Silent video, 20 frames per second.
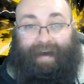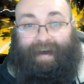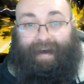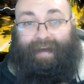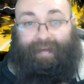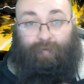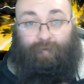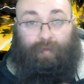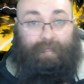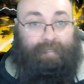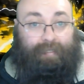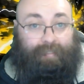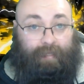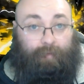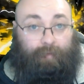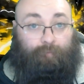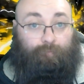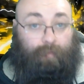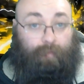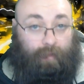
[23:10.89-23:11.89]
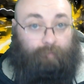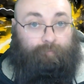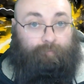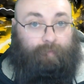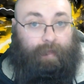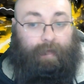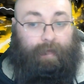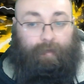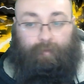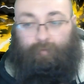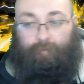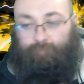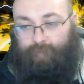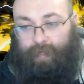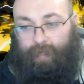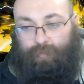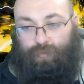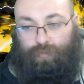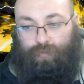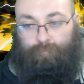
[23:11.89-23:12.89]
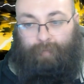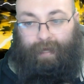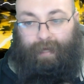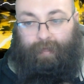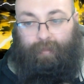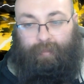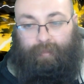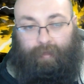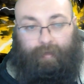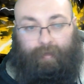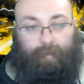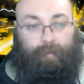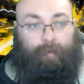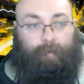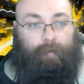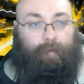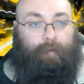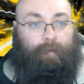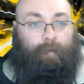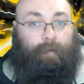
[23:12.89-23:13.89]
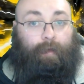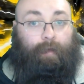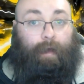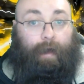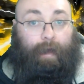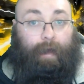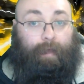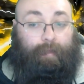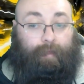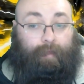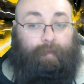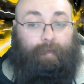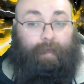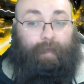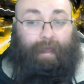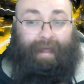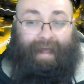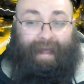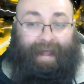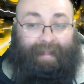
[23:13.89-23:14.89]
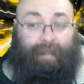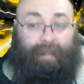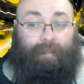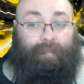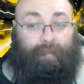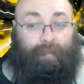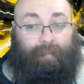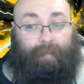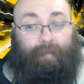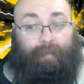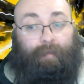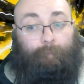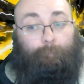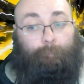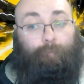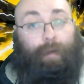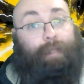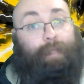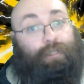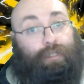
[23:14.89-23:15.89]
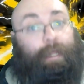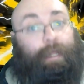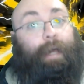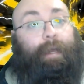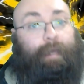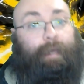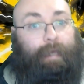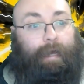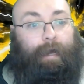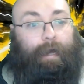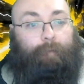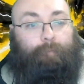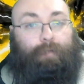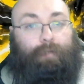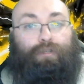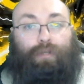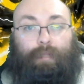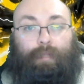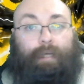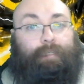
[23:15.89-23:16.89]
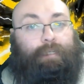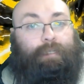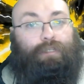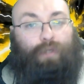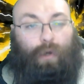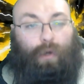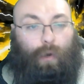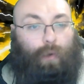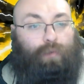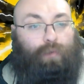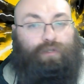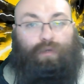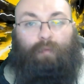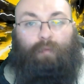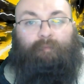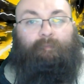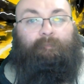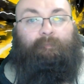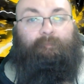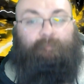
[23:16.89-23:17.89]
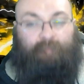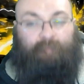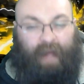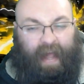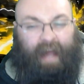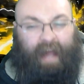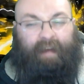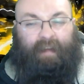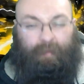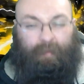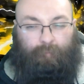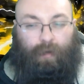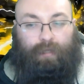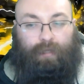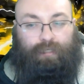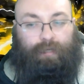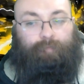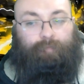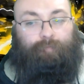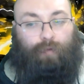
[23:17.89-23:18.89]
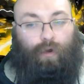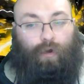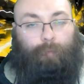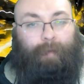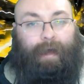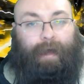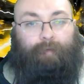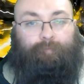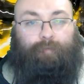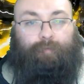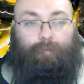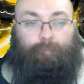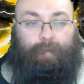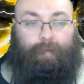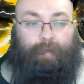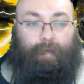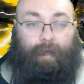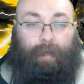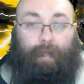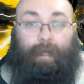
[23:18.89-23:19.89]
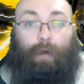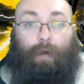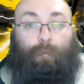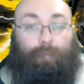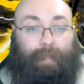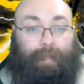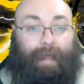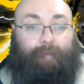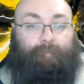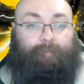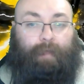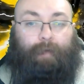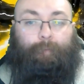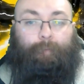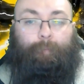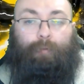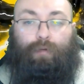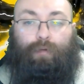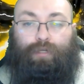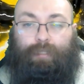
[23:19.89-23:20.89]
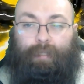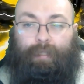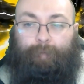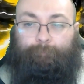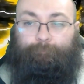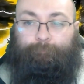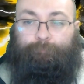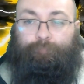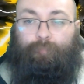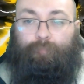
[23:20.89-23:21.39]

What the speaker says: I honestly love that. Retro's my thing. I like anything that can bridge that gap. So this is also very much a format for me, and I'll definitely be pushing it.